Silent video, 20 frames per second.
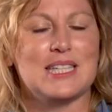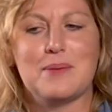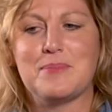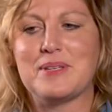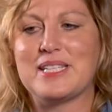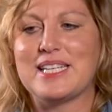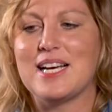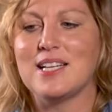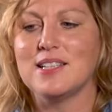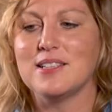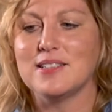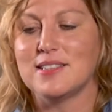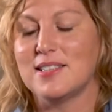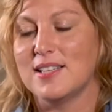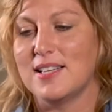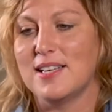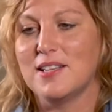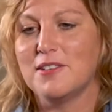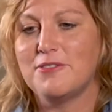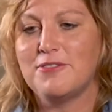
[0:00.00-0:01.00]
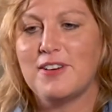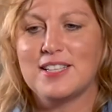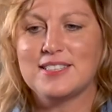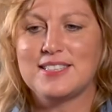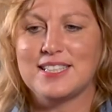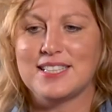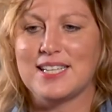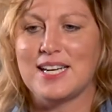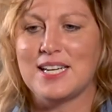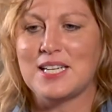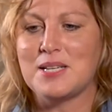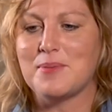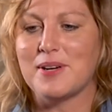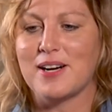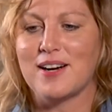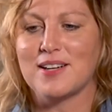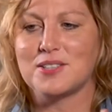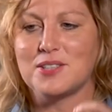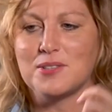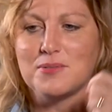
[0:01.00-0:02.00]
I mean, Elefante and Honey
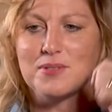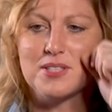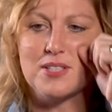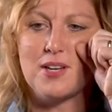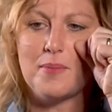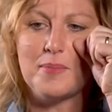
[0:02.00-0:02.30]
Bear are 2 reserves.